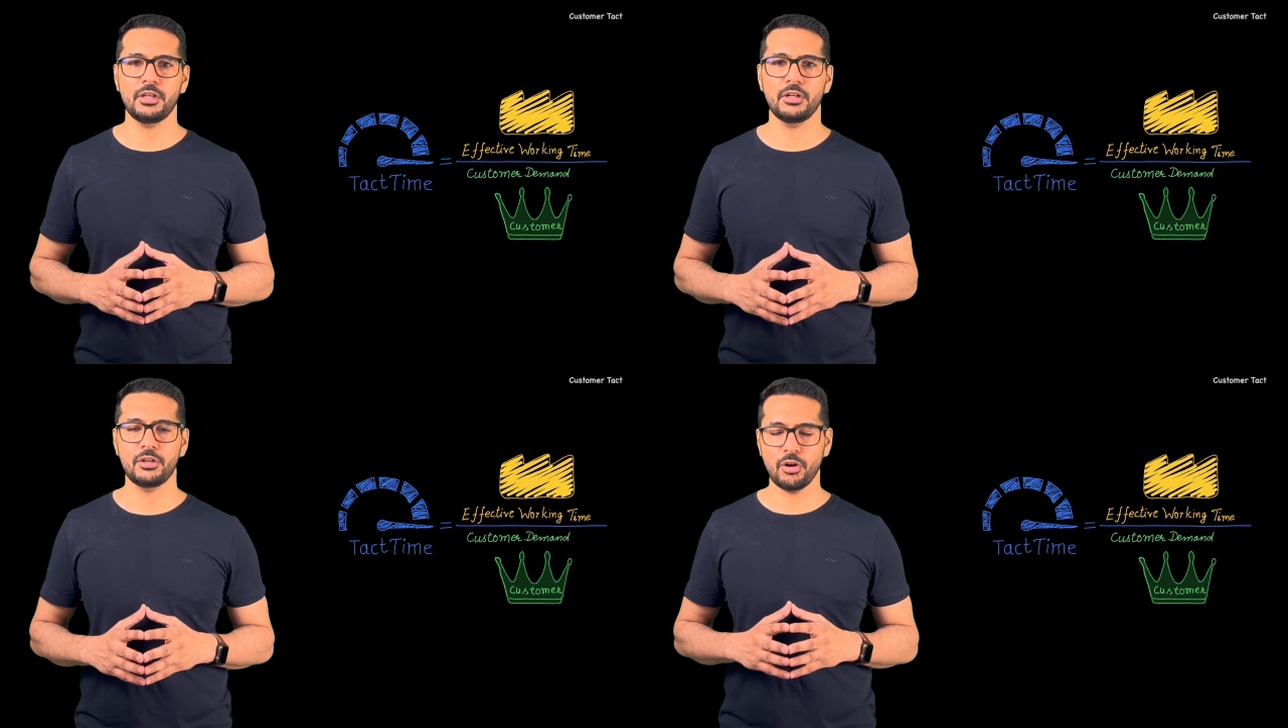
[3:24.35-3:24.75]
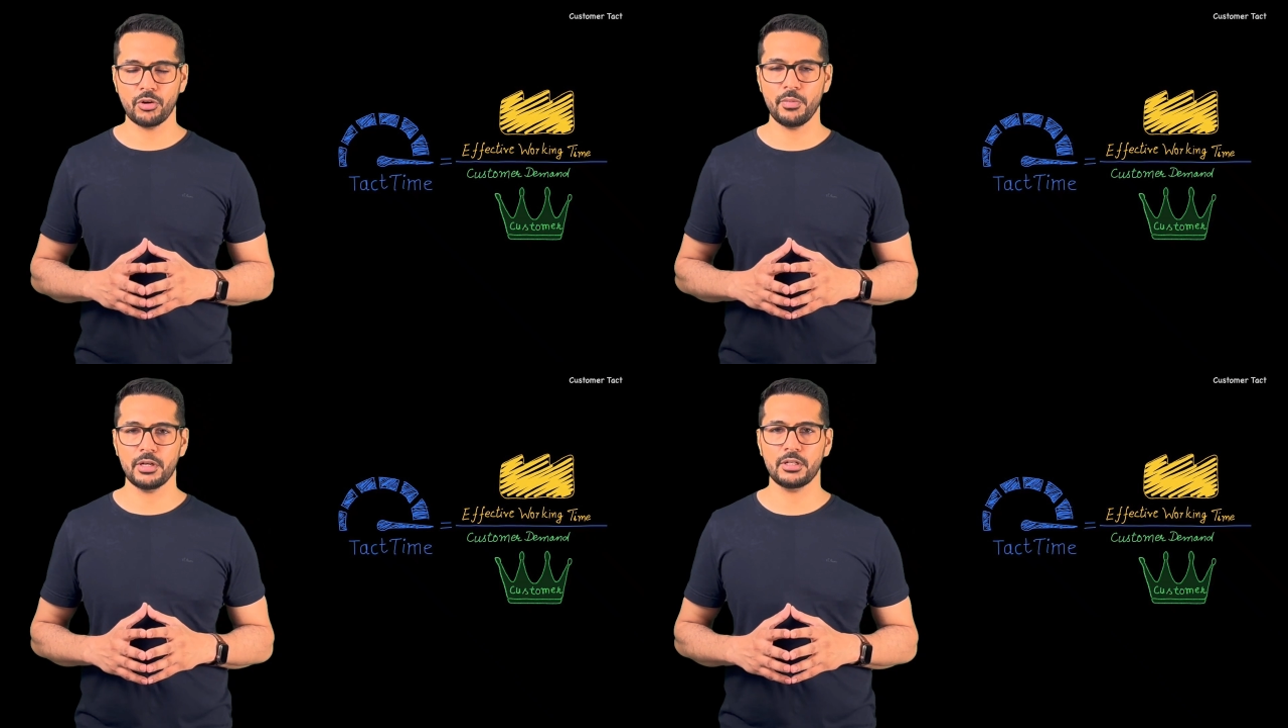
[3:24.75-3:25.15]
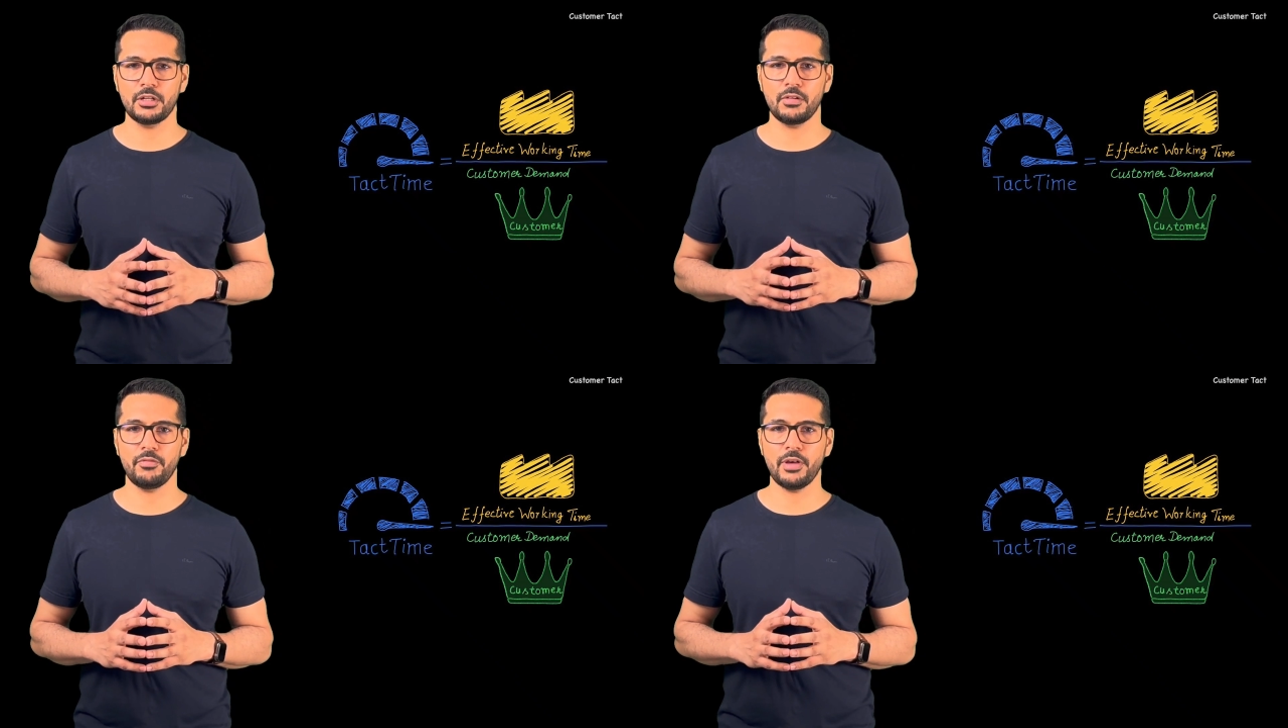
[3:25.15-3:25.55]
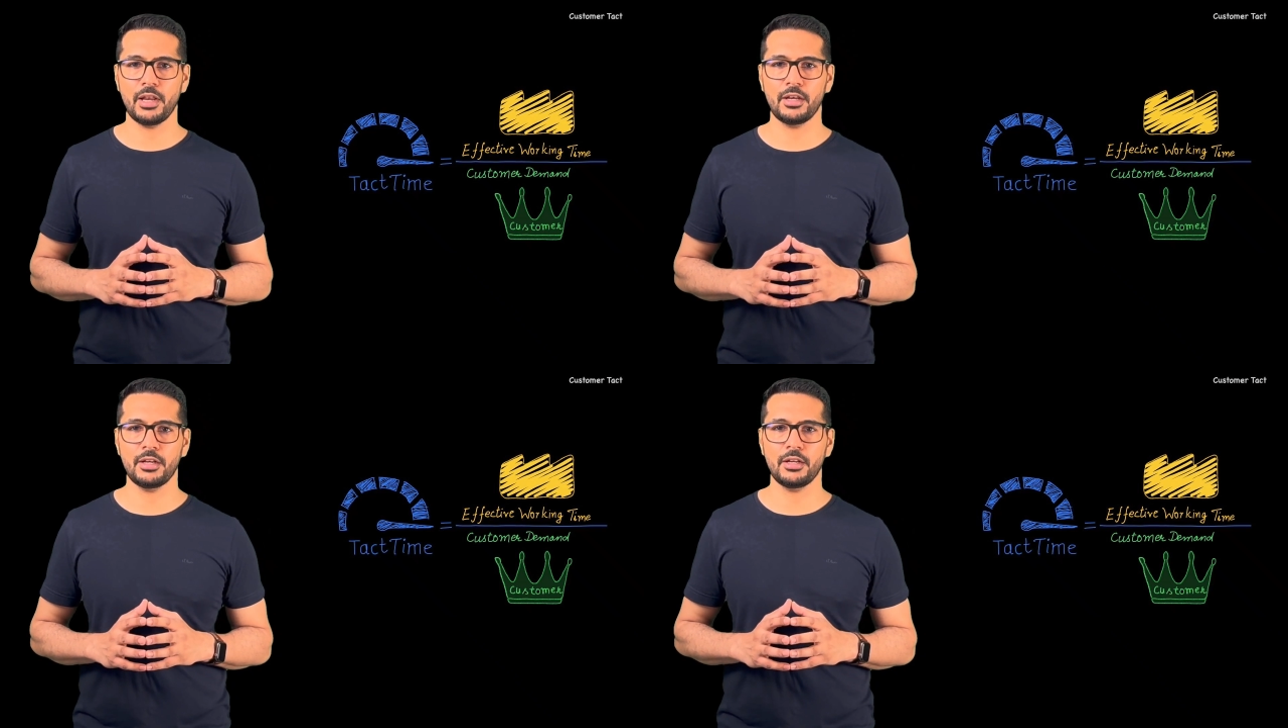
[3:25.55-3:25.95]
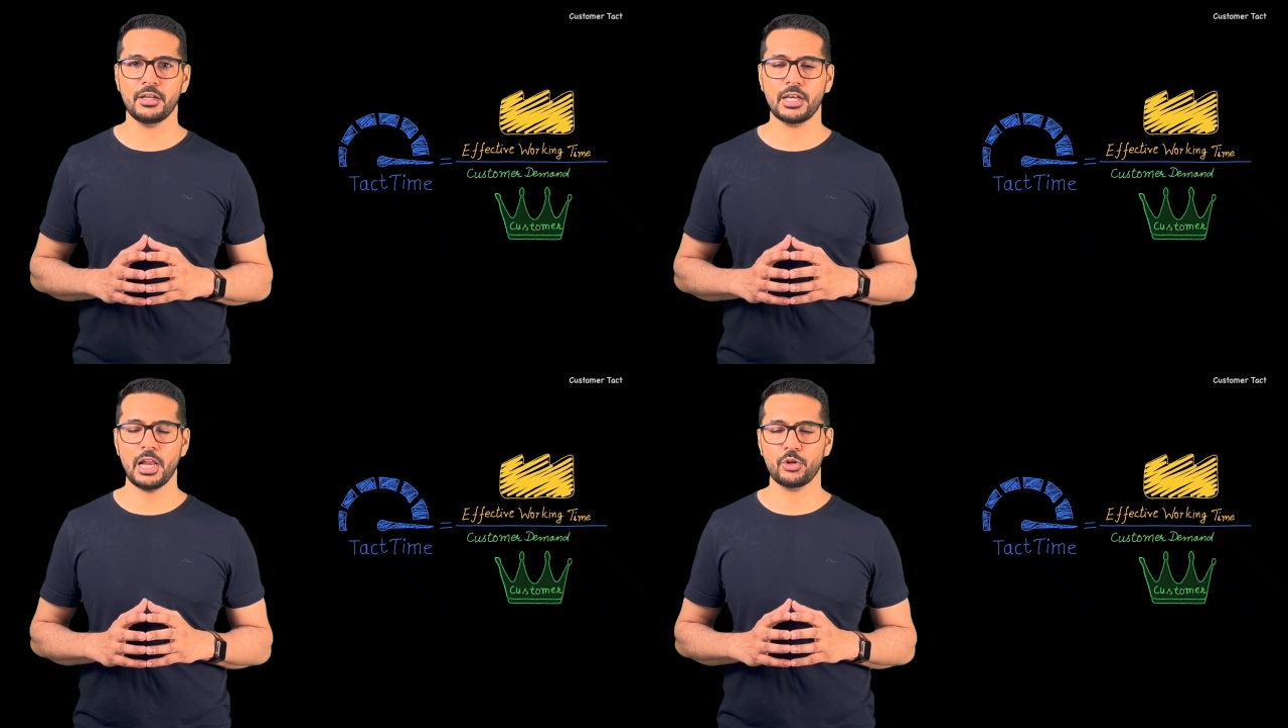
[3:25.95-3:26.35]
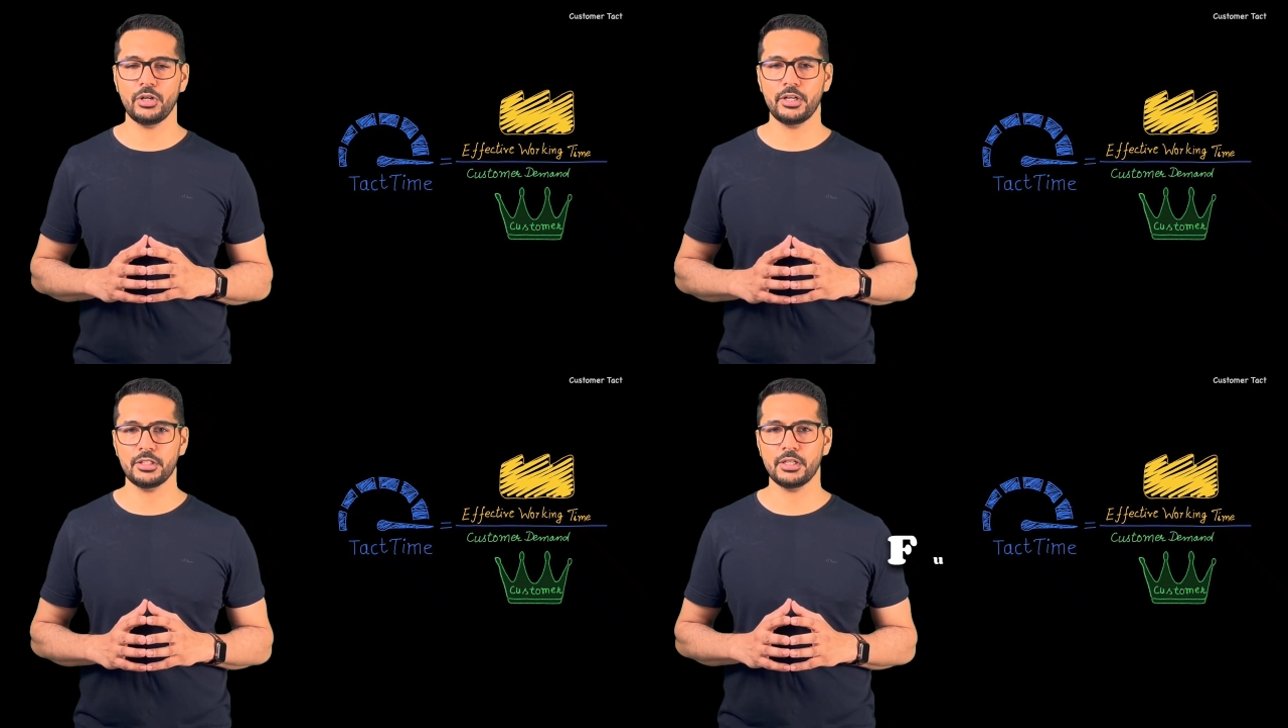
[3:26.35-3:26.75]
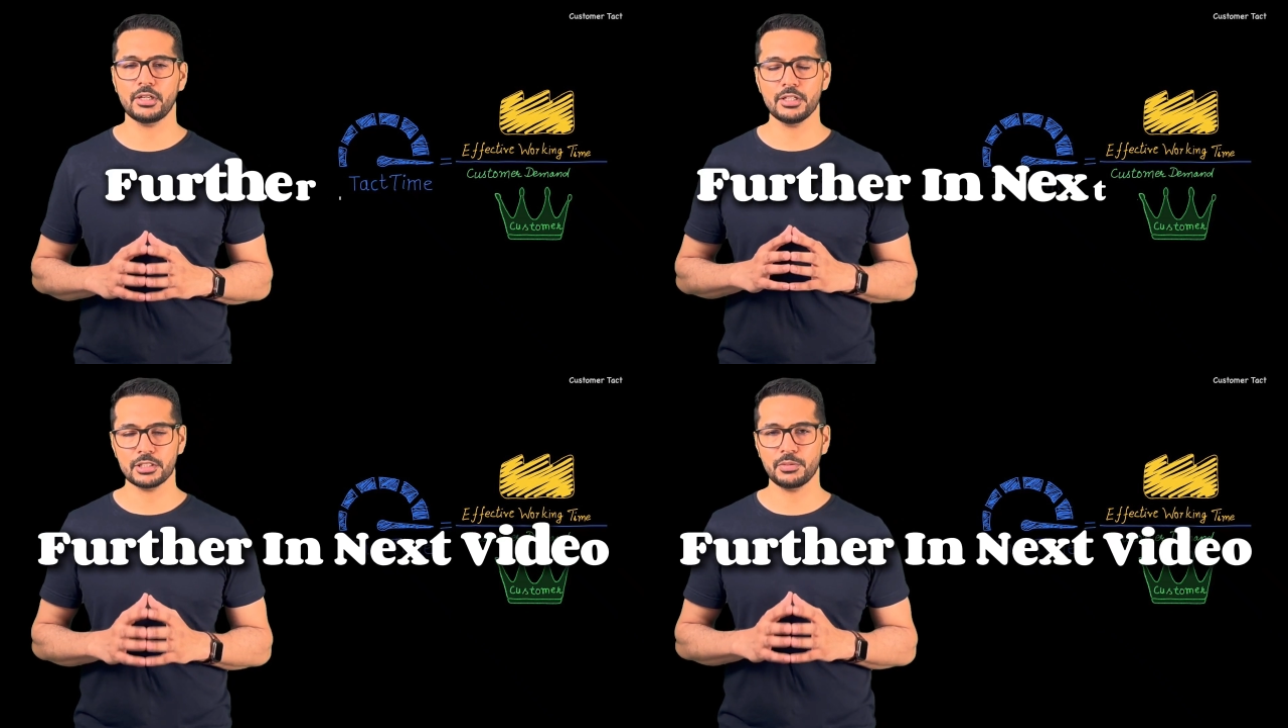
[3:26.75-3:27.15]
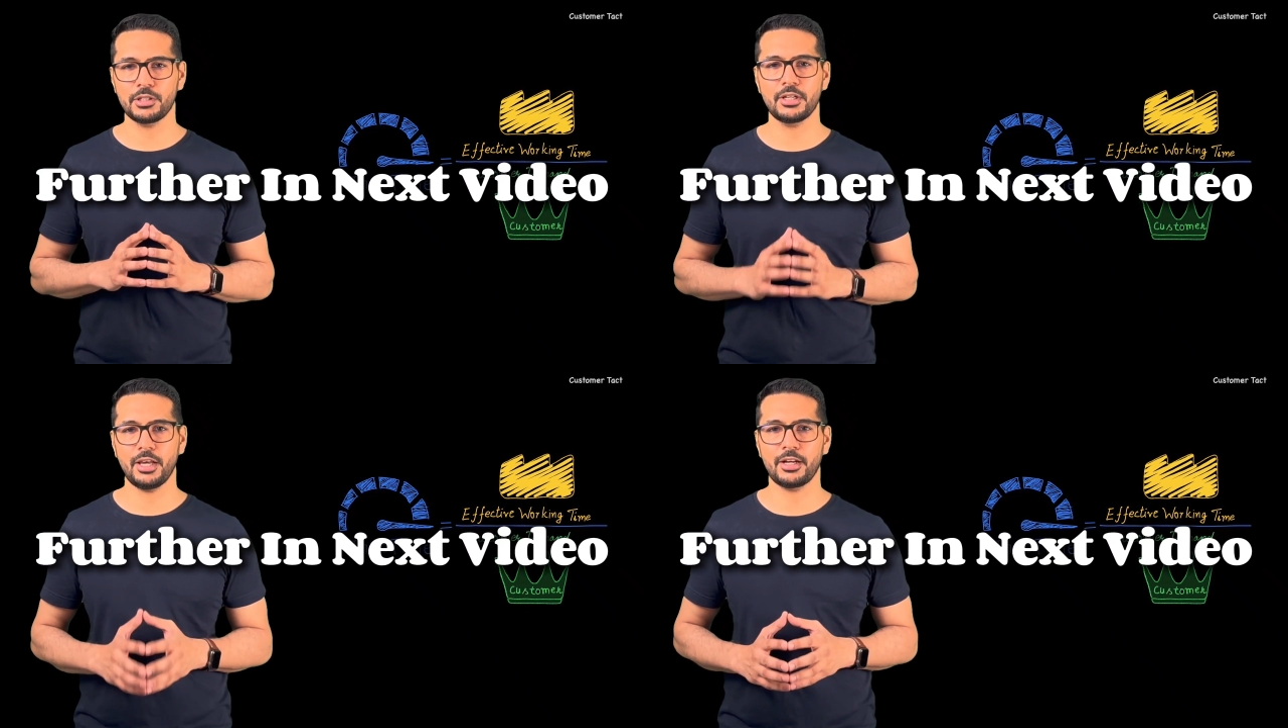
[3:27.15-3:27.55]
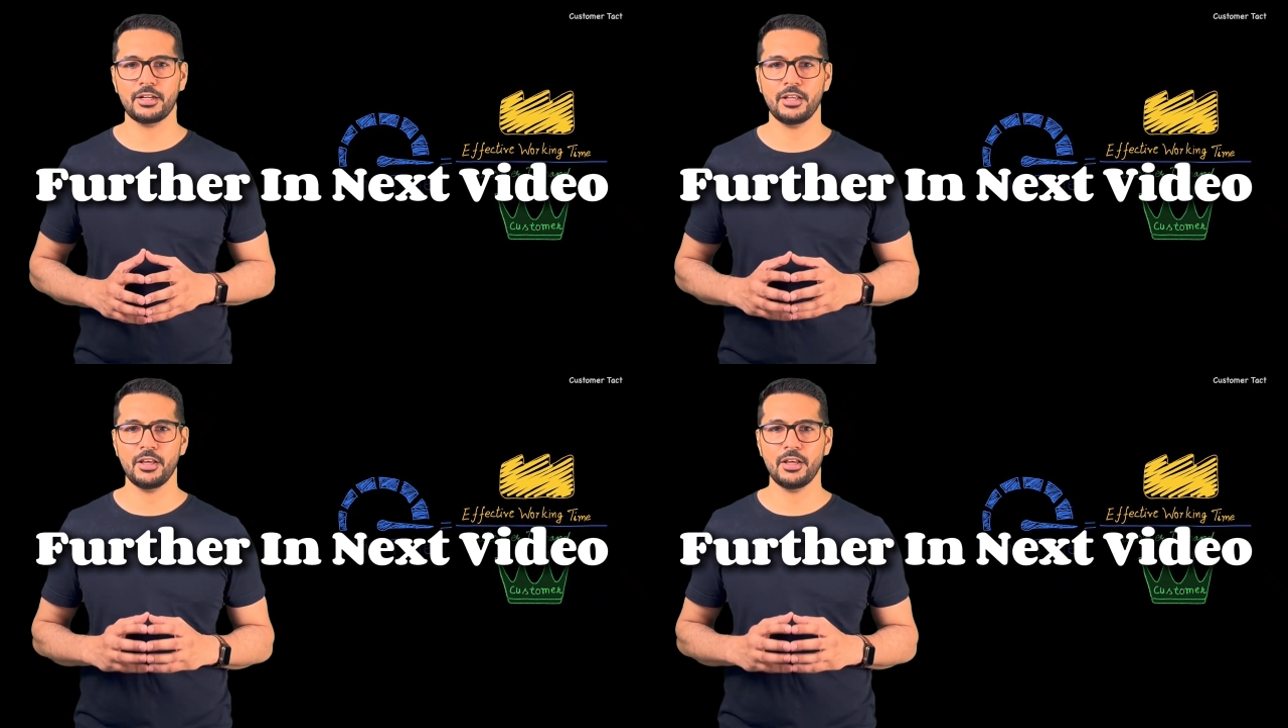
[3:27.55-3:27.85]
documented when calculating the customer tact